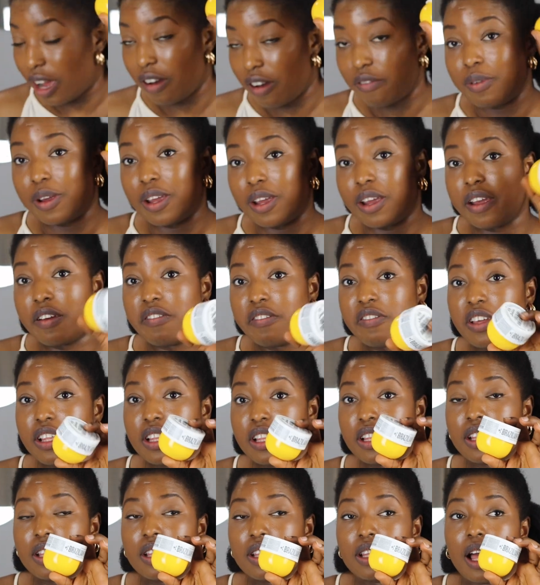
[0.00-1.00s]
They have been
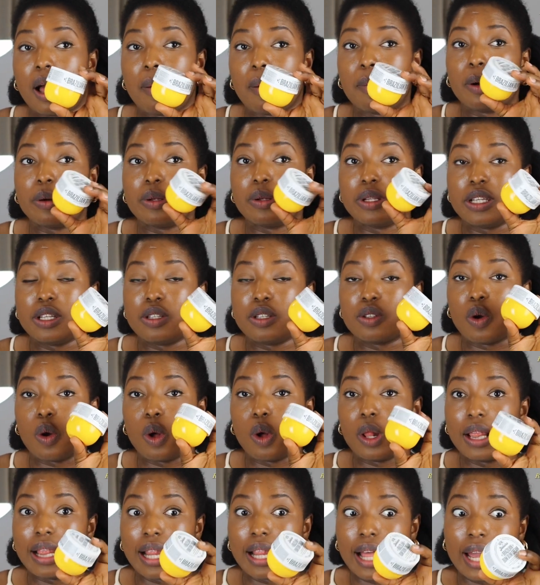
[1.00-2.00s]
raving about this
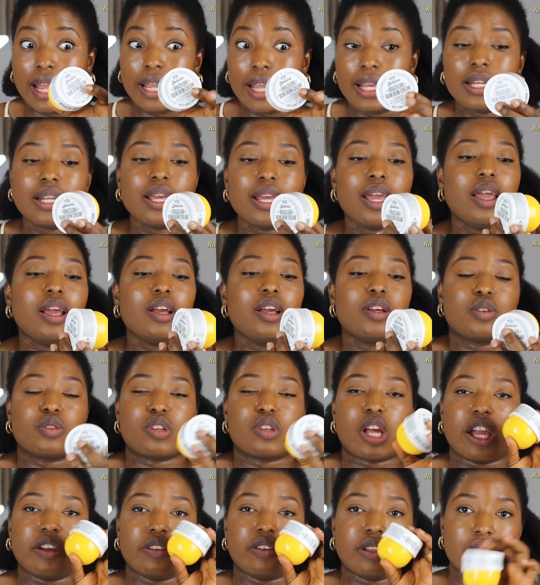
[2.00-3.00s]
online,
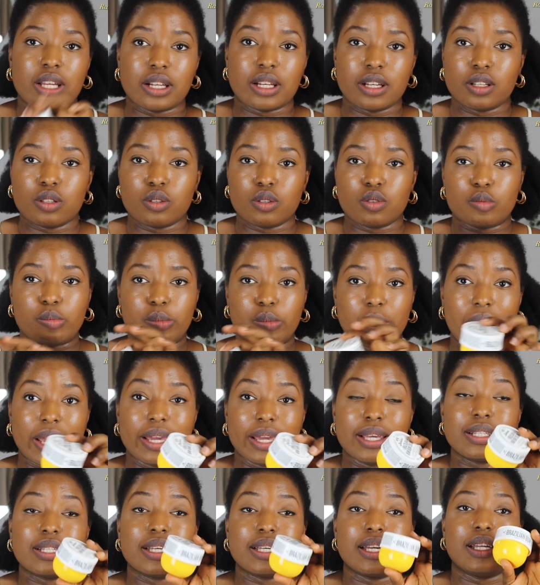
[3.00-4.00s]
so I decided to buy
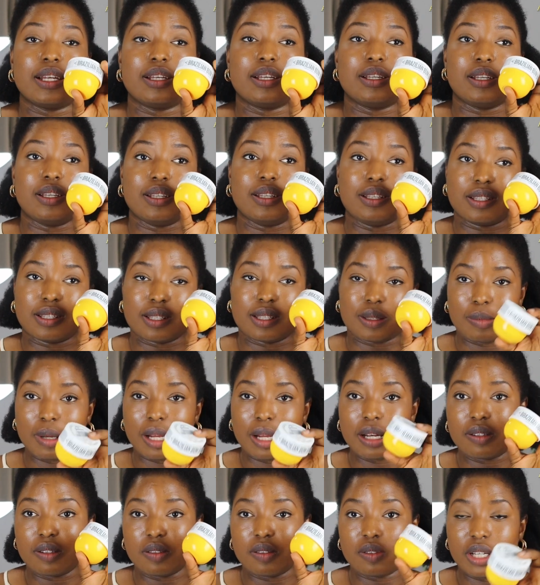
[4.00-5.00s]
it, and it
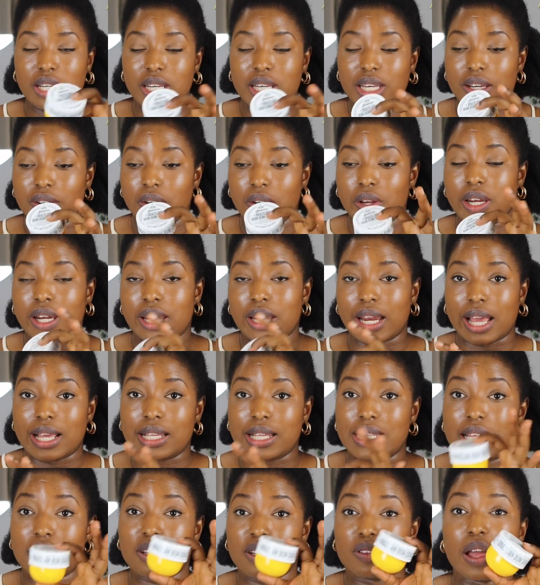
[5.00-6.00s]
smells really
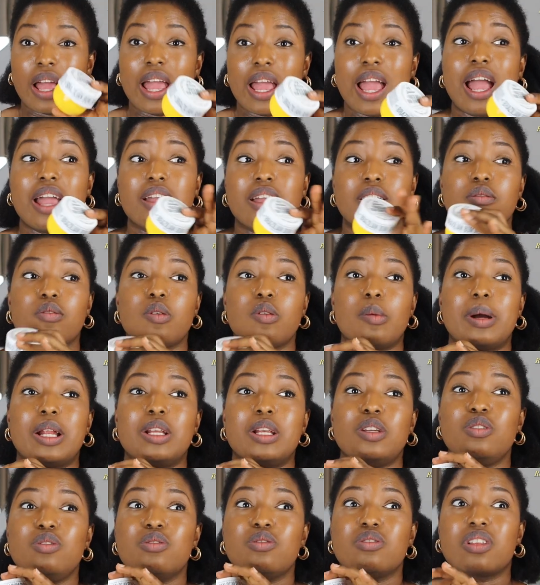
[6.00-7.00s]
nice. That's why I
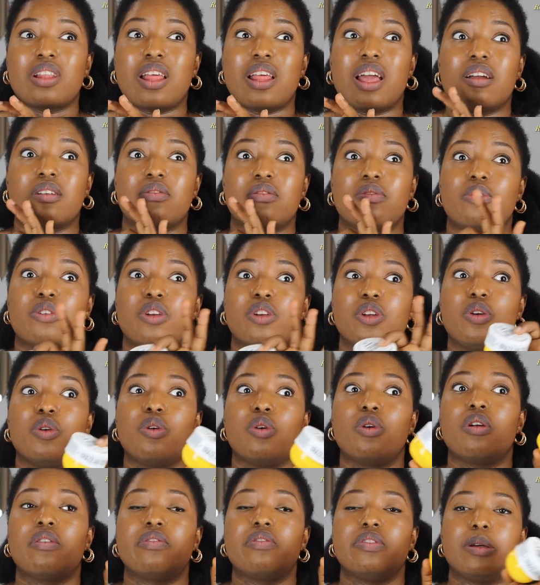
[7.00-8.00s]
normally use like for the
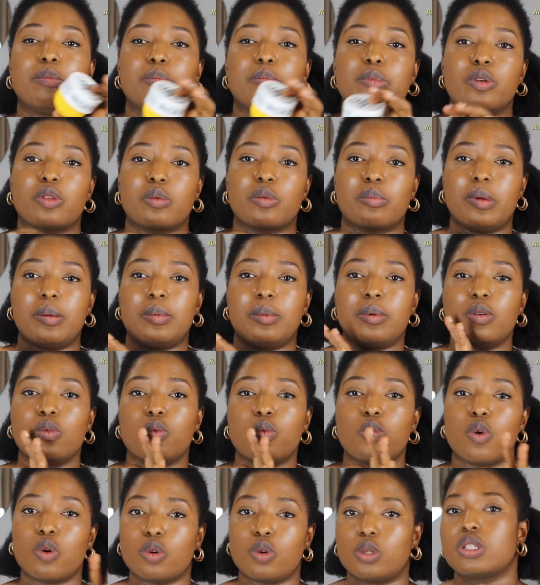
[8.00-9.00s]
whole of the month, maybe
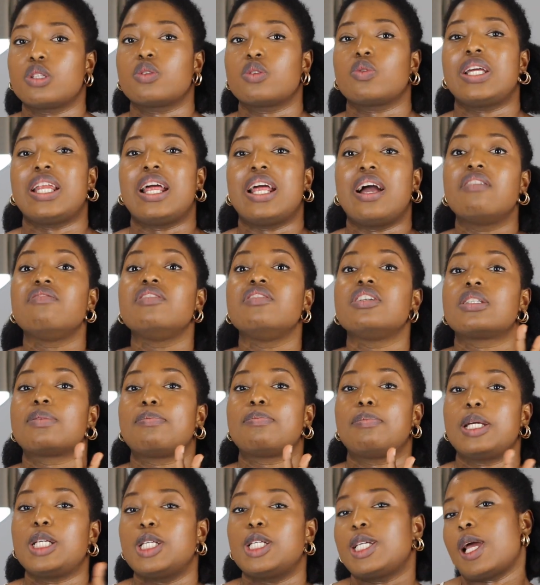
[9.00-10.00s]
once when I have a
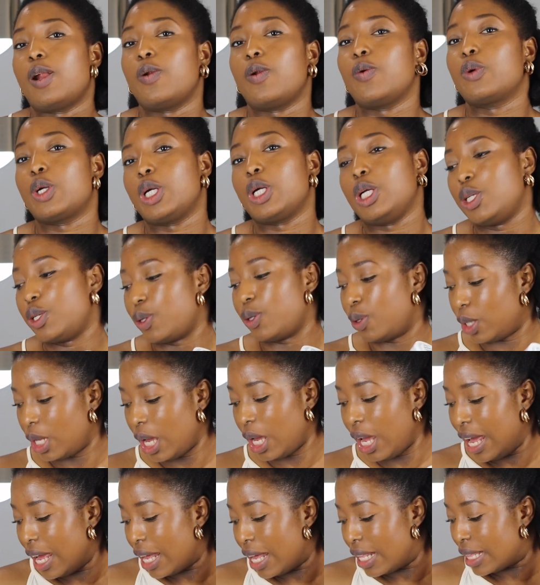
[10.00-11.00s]
special occasion.
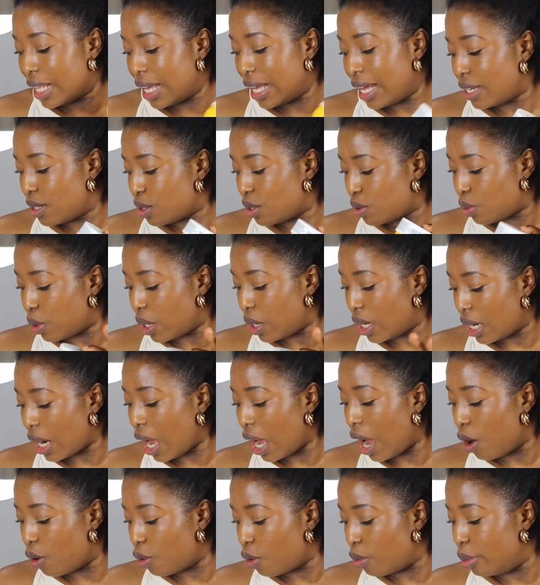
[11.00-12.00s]
That's
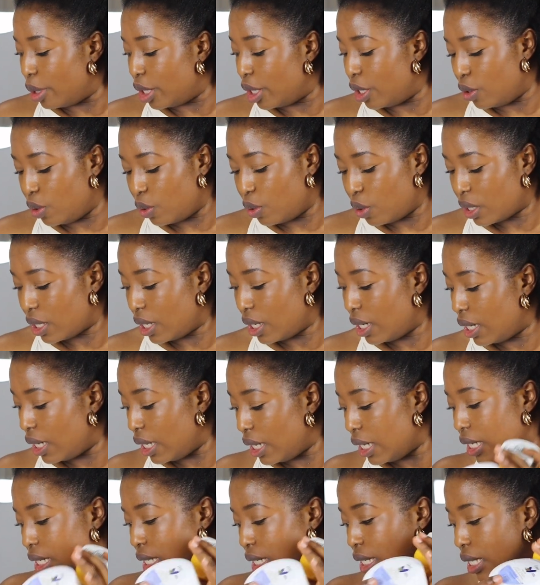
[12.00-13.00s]
when I'll be using
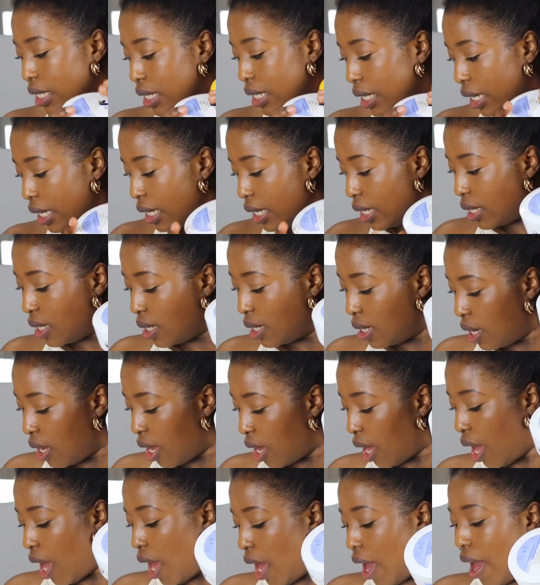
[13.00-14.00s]
this
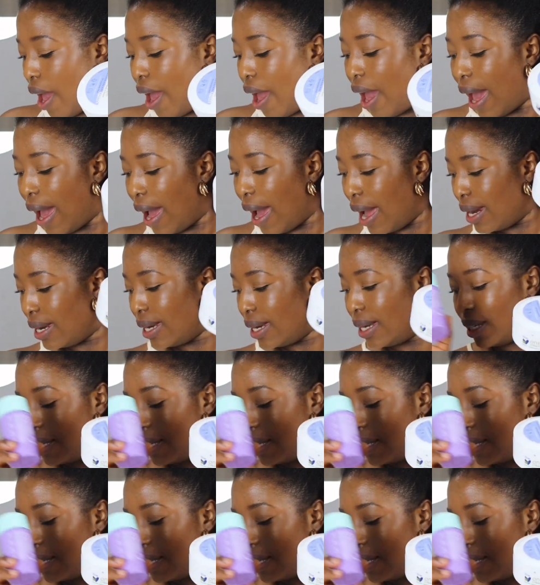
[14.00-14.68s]
and